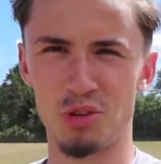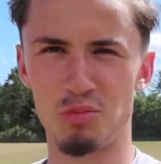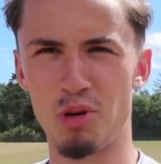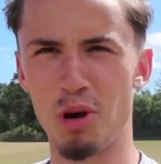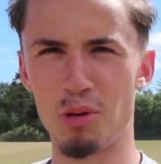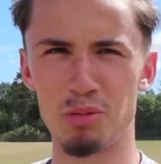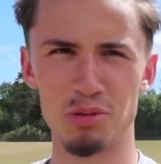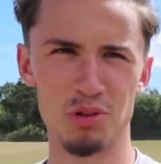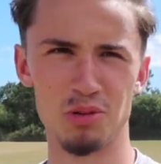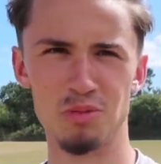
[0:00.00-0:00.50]
a
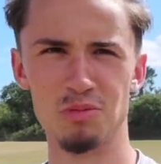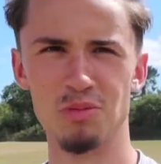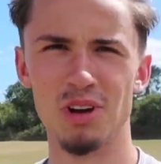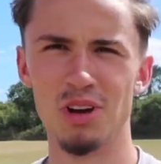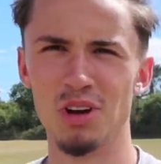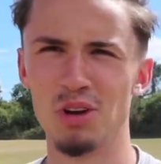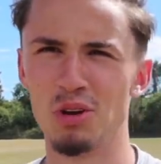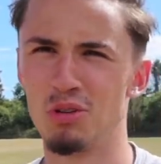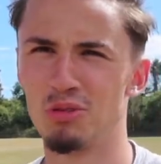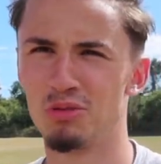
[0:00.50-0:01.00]
problem
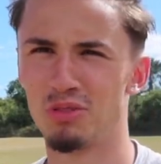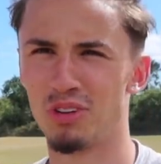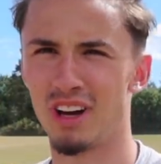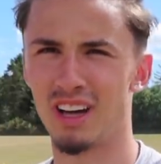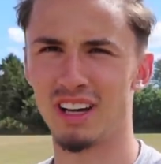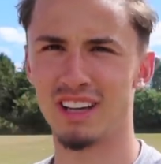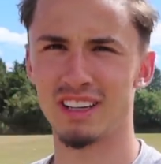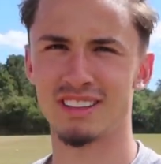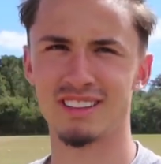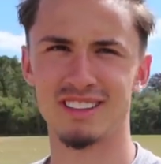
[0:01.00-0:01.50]
with
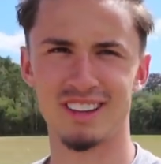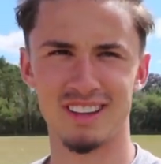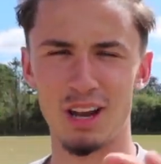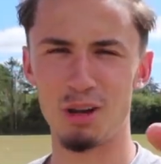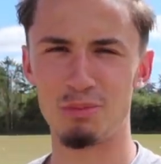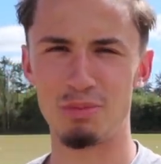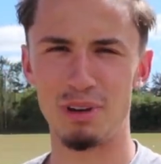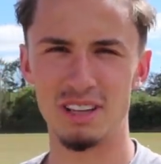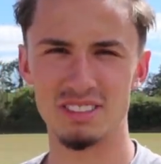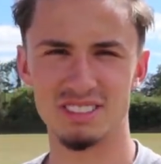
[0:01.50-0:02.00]
like the
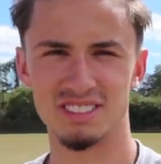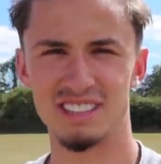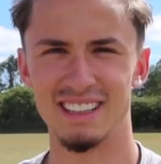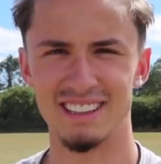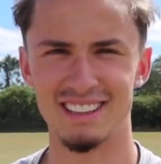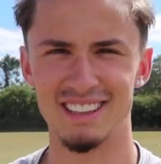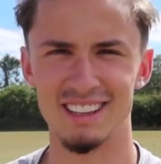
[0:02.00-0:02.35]
clubhouse and that.